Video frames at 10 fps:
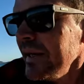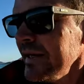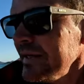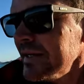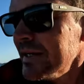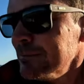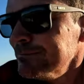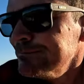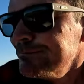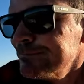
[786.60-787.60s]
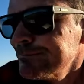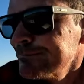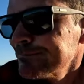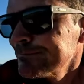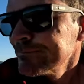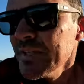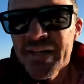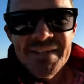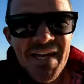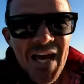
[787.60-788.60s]
and um,
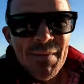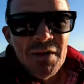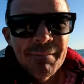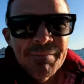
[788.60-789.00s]
yeah, get the hammer.